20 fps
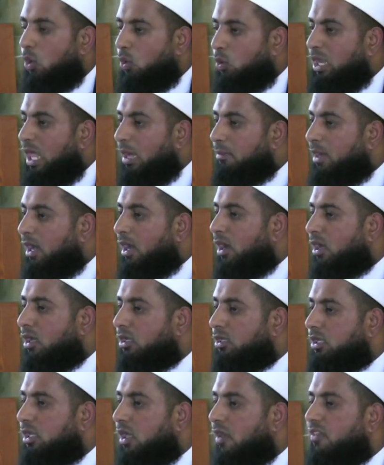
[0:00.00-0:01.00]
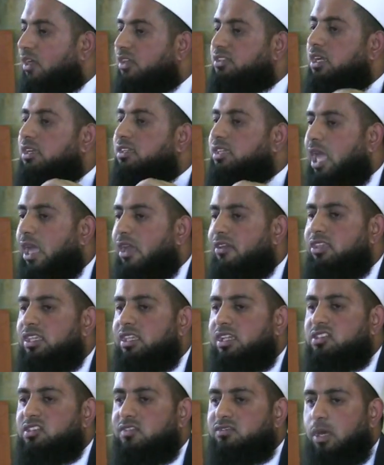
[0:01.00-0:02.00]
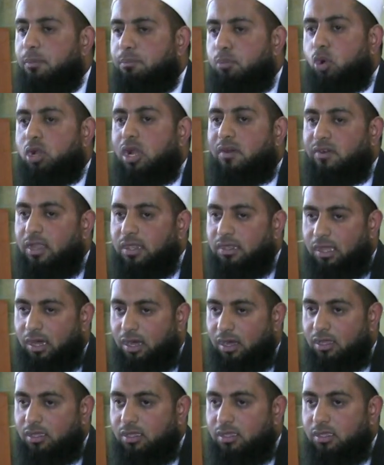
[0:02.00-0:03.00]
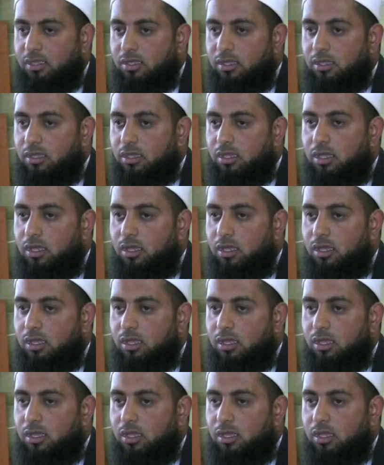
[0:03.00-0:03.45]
ulama that are carriers of the book of Allah.